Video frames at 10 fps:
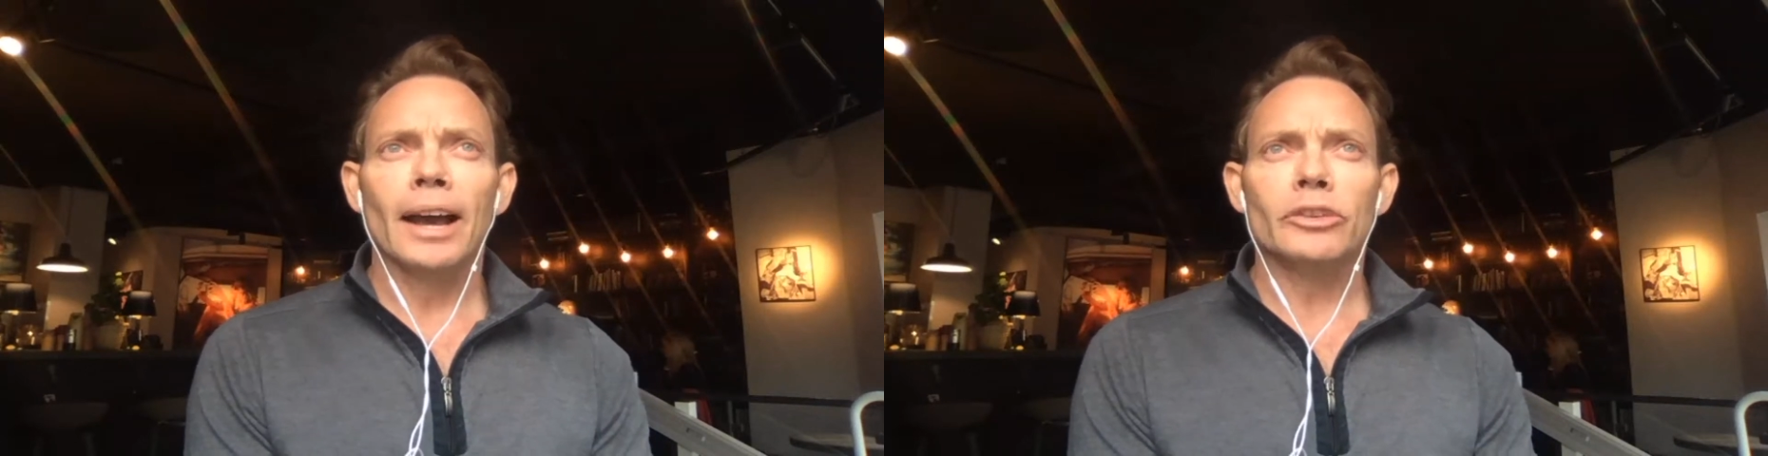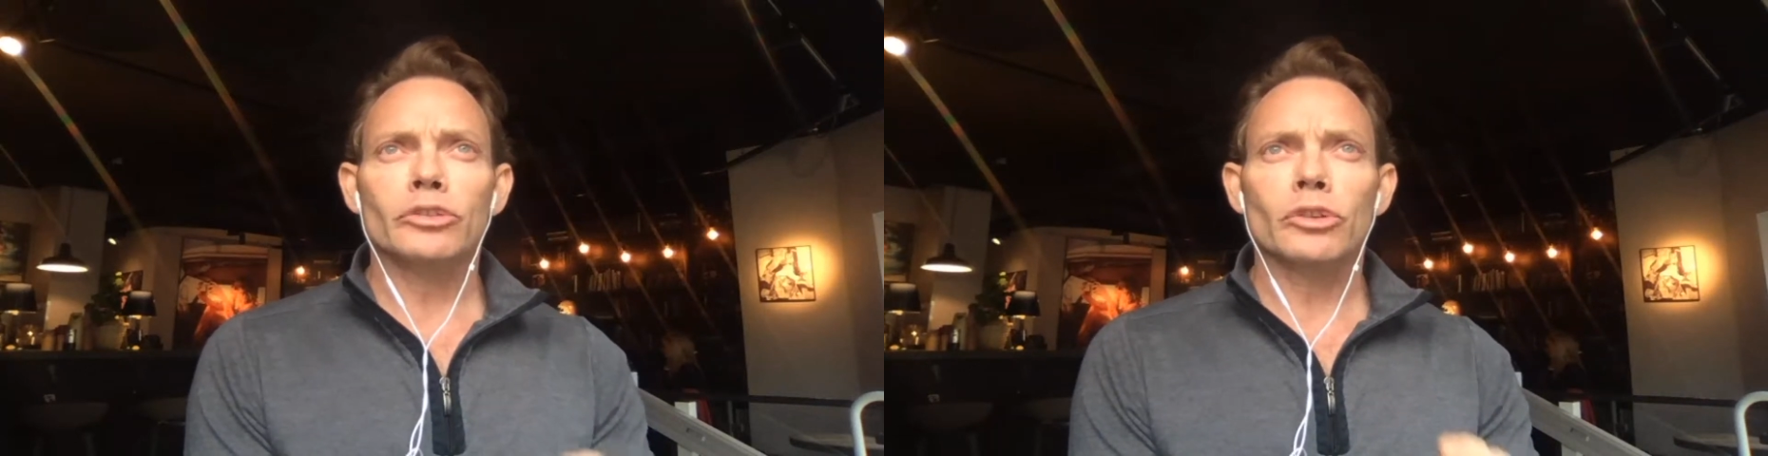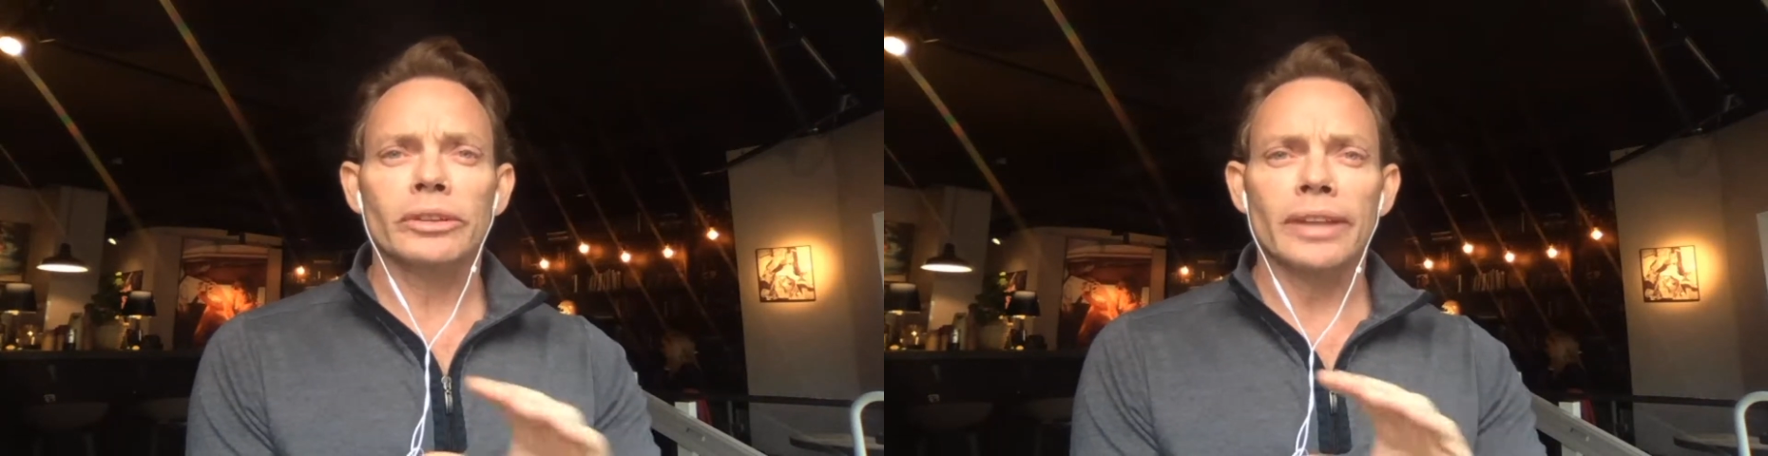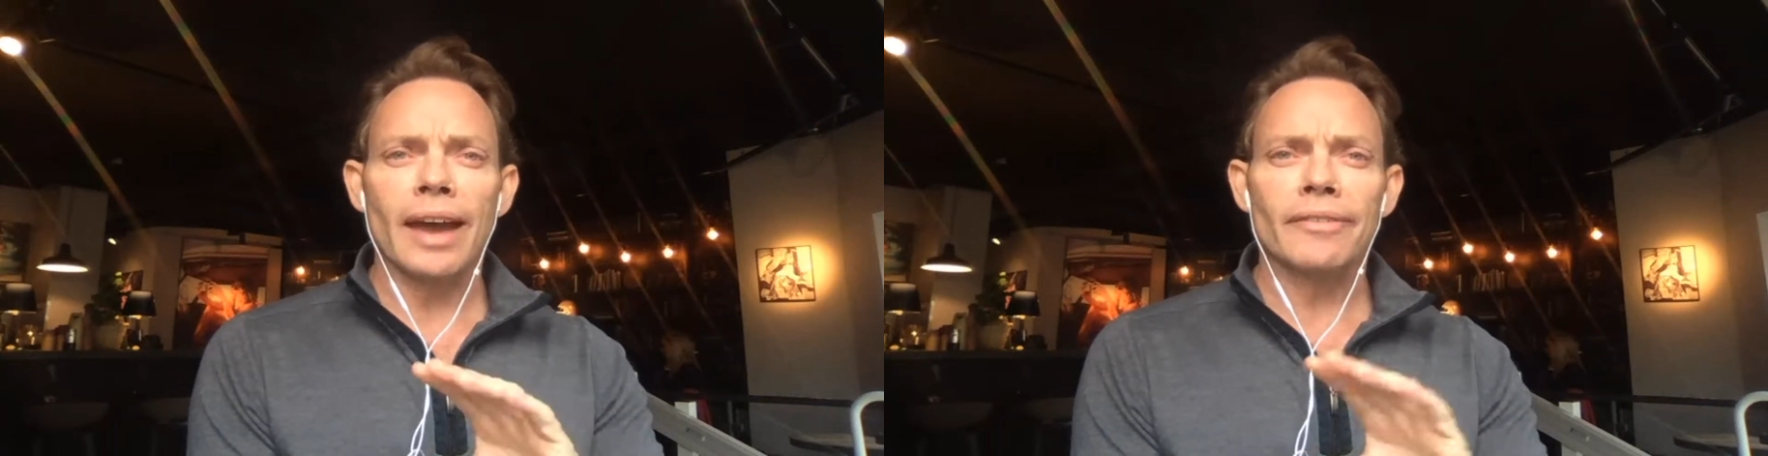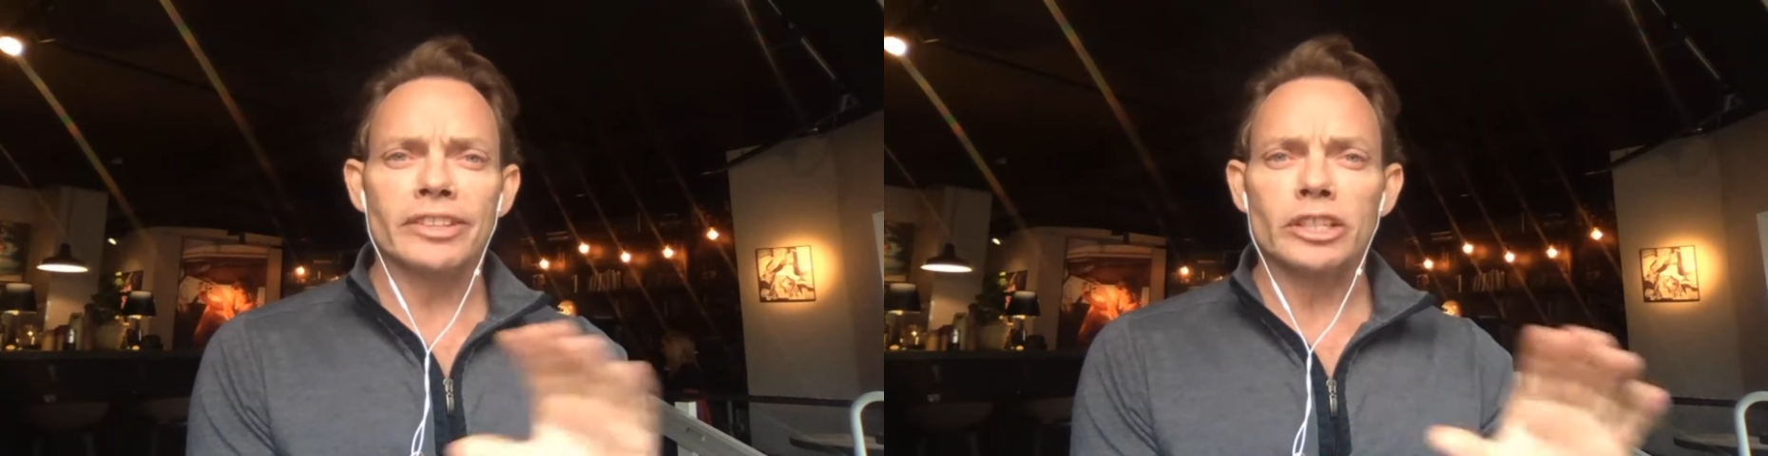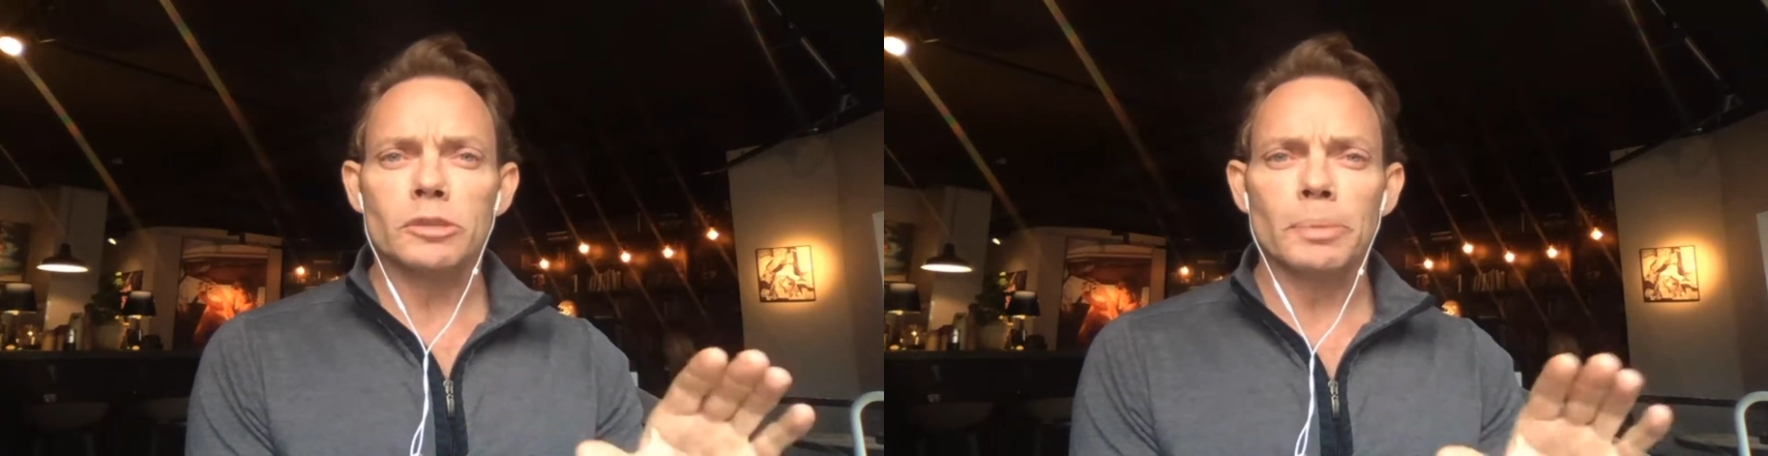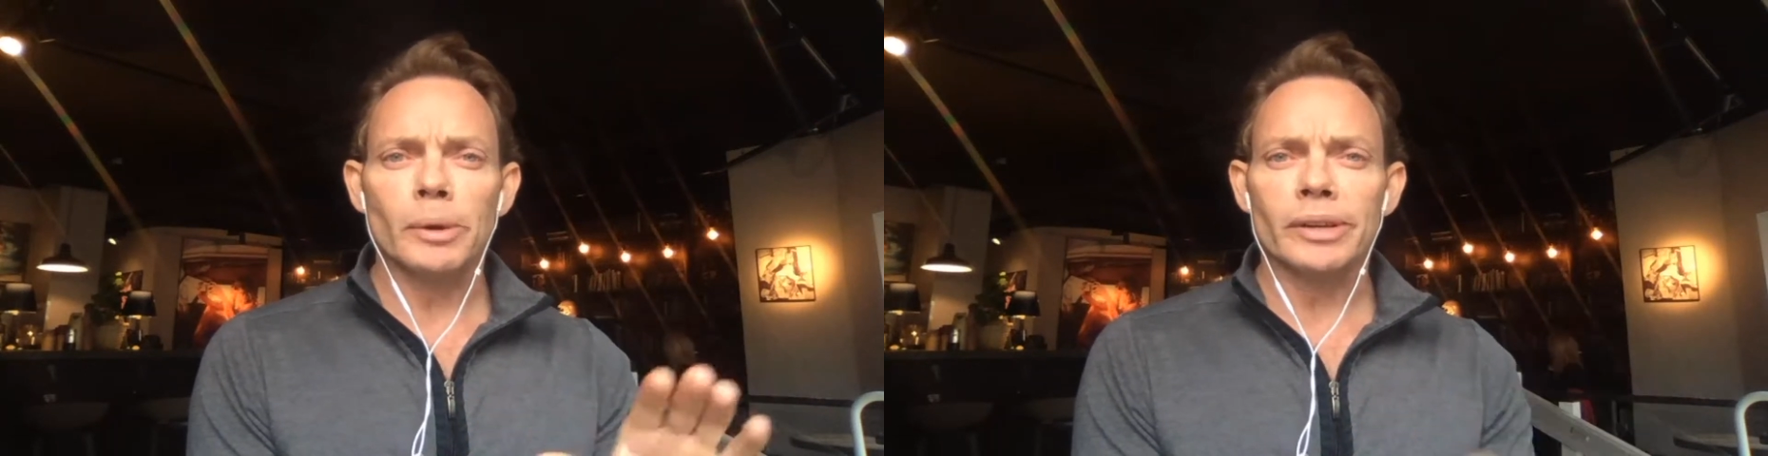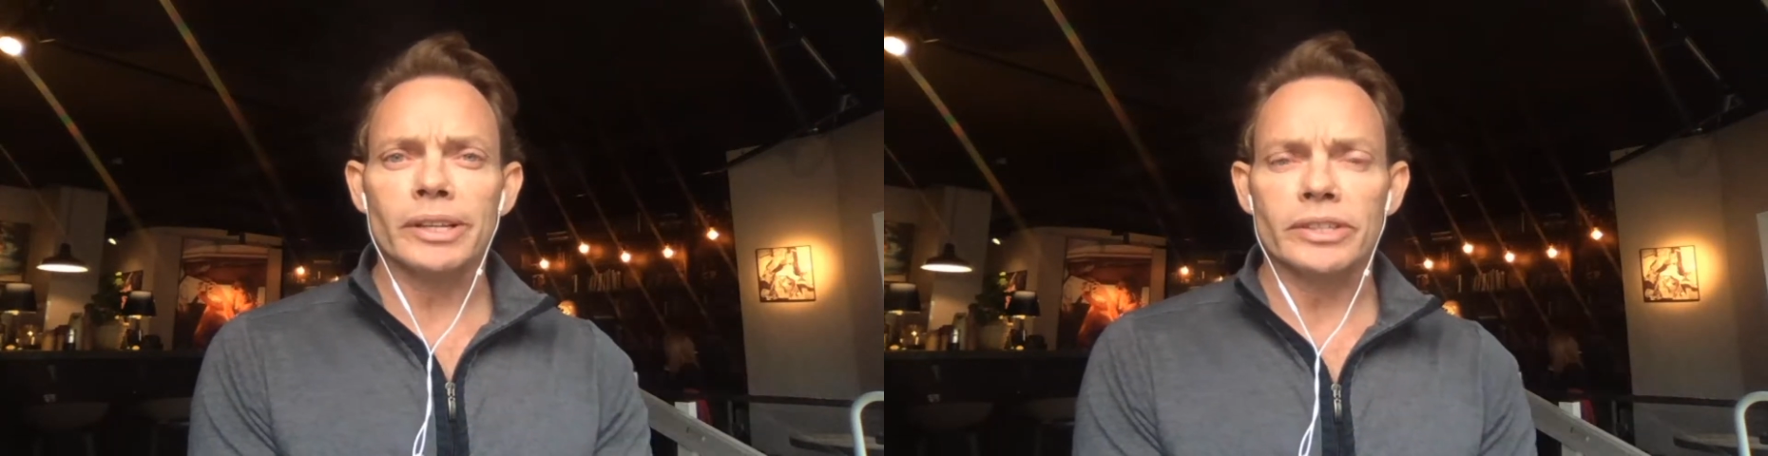I started to have these
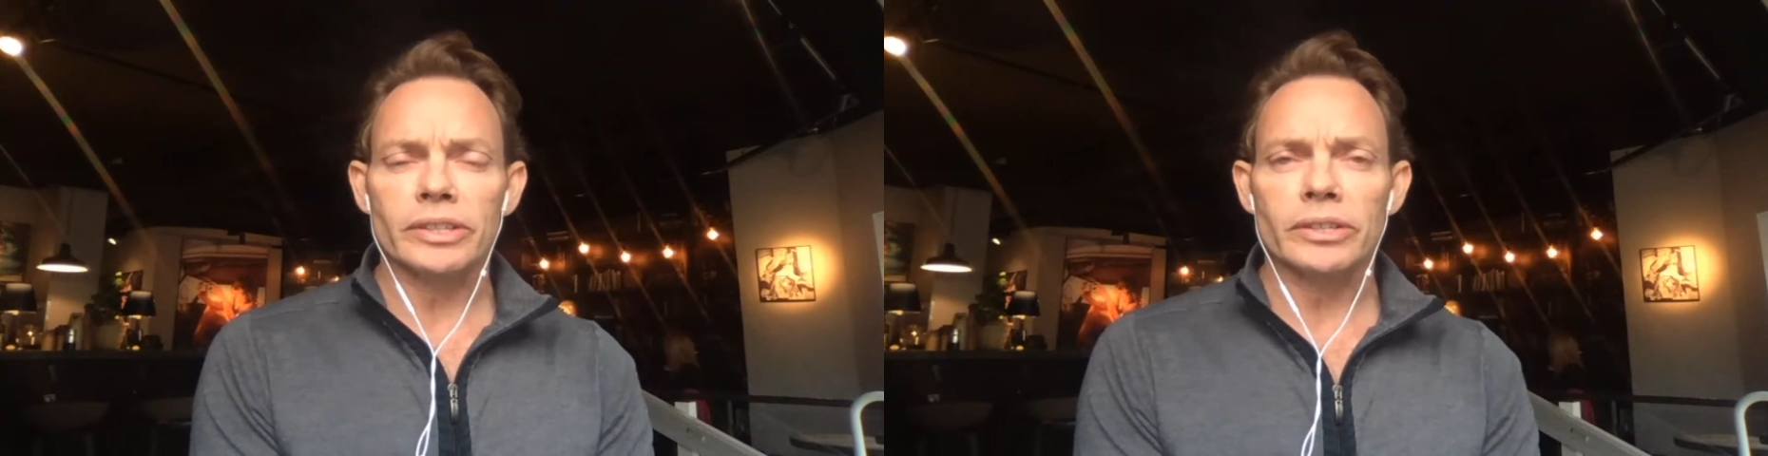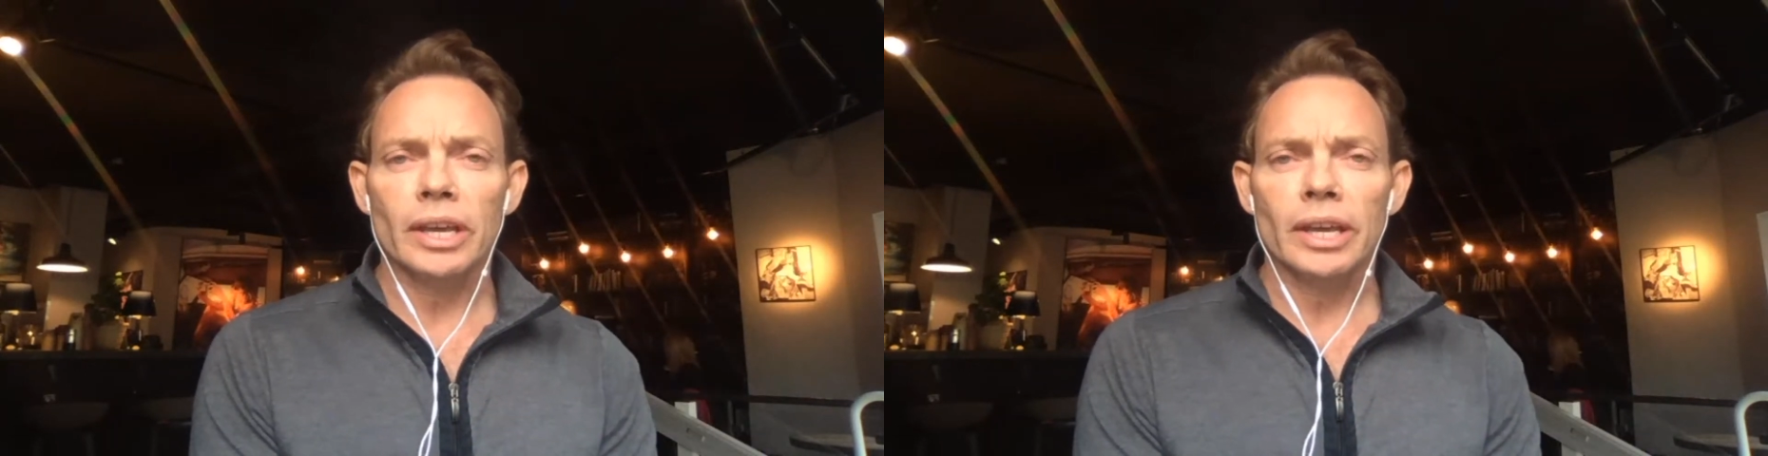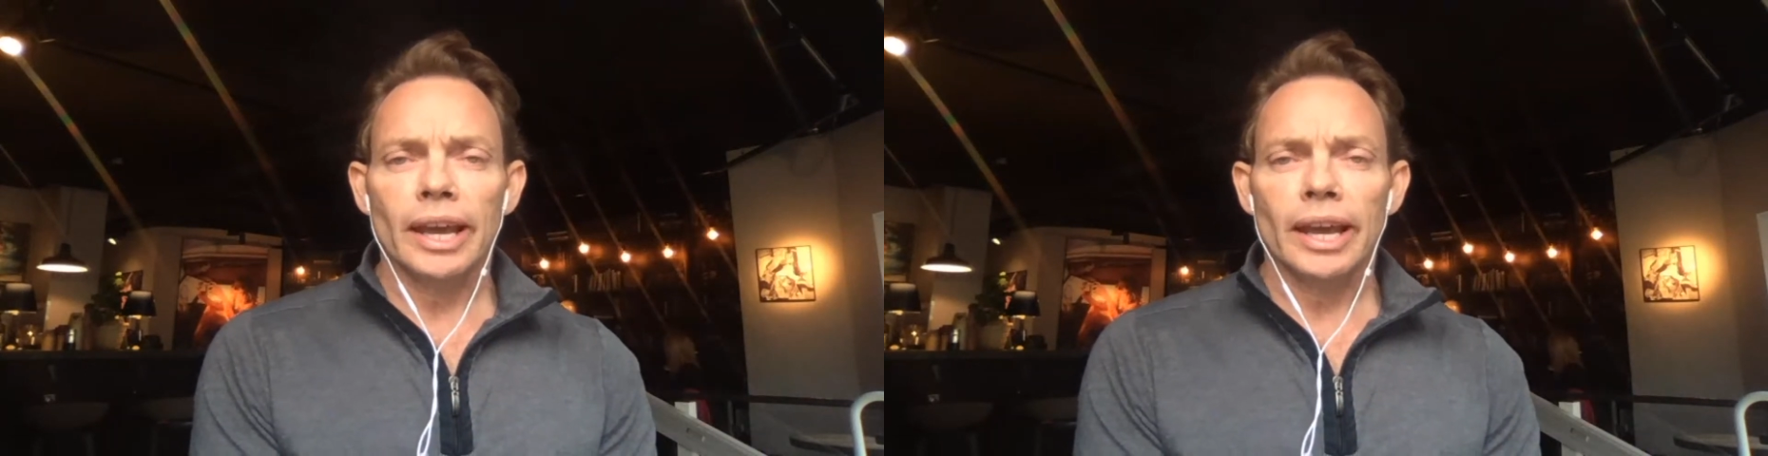experiences.